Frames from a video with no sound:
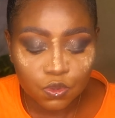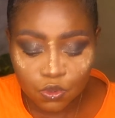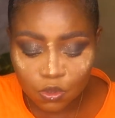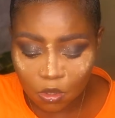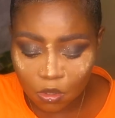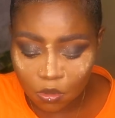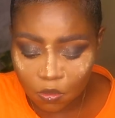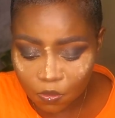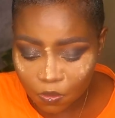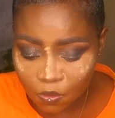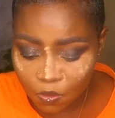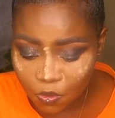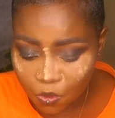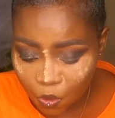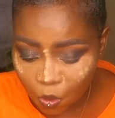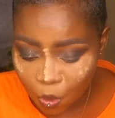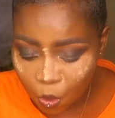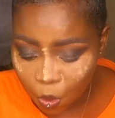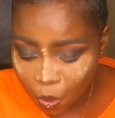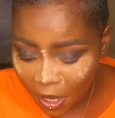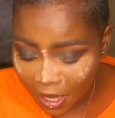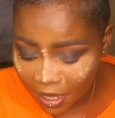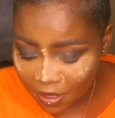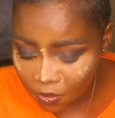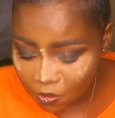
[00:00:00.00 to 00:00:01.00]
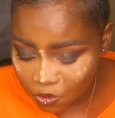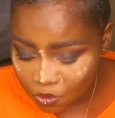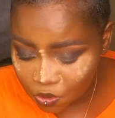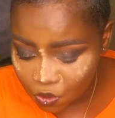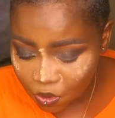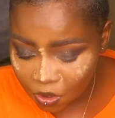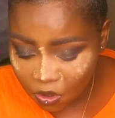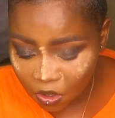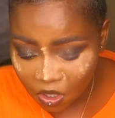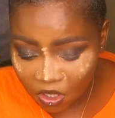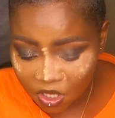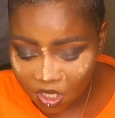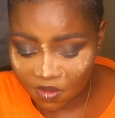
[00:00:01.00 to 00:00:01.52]
So while we're
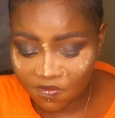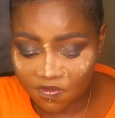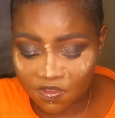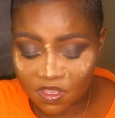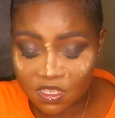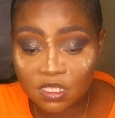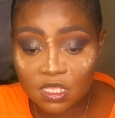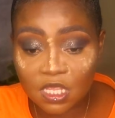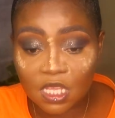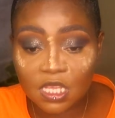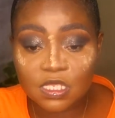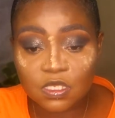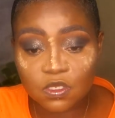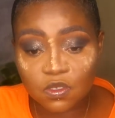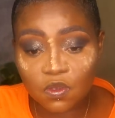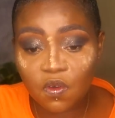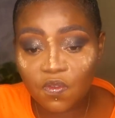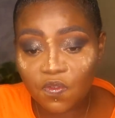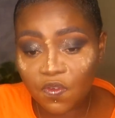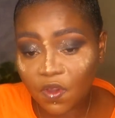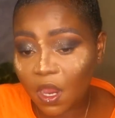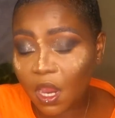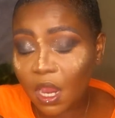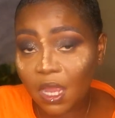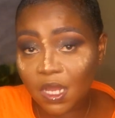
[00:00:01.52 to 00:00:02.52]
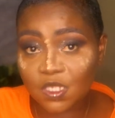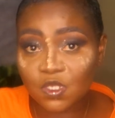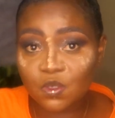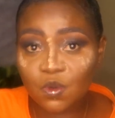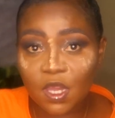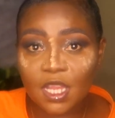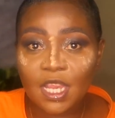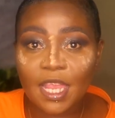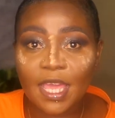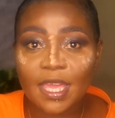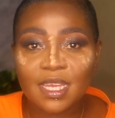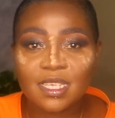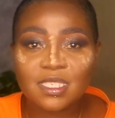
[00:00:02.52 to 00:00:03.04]
doing all of this thing, so far how do
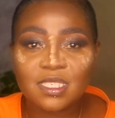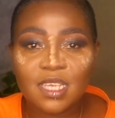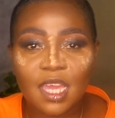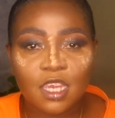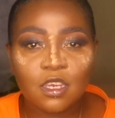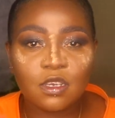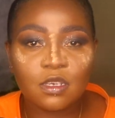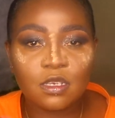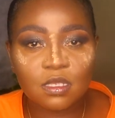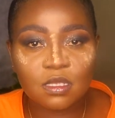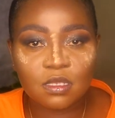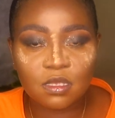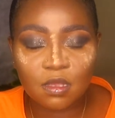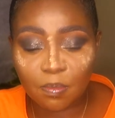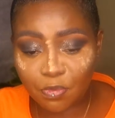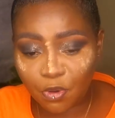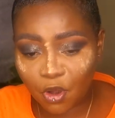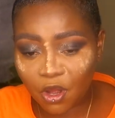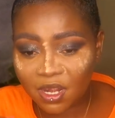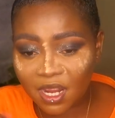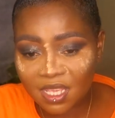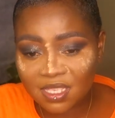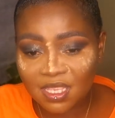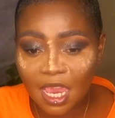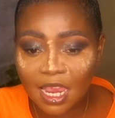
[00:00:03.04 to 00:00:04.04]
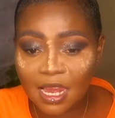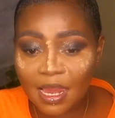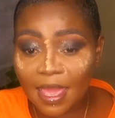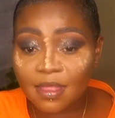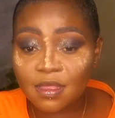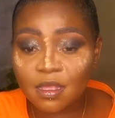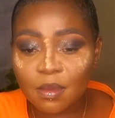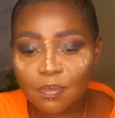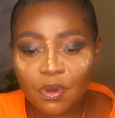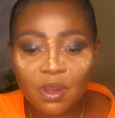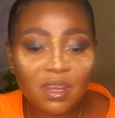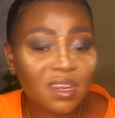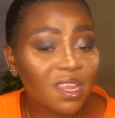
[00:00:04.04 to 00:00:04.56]
I like it? I like the
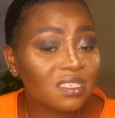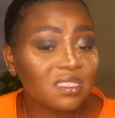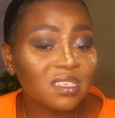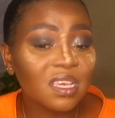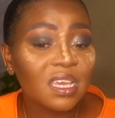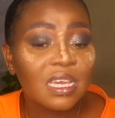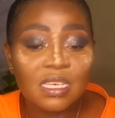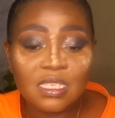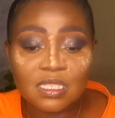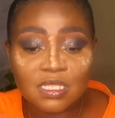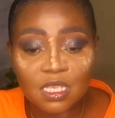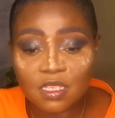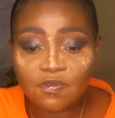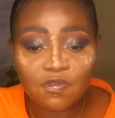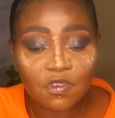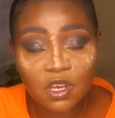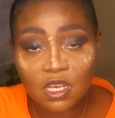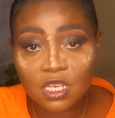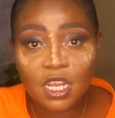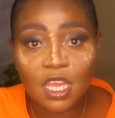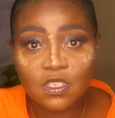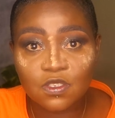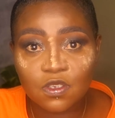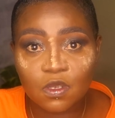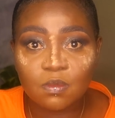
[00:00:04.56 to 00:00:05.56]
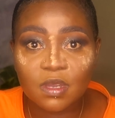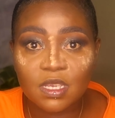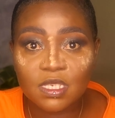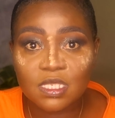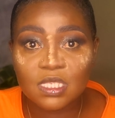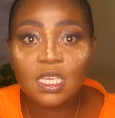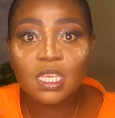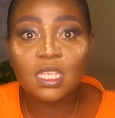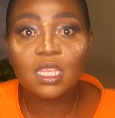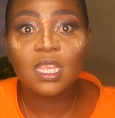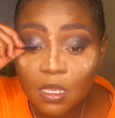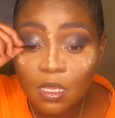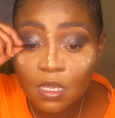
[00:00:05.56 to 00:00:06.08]
products. So it's very nice on my
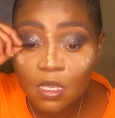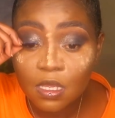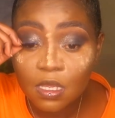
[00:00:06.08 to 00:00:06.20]
skin.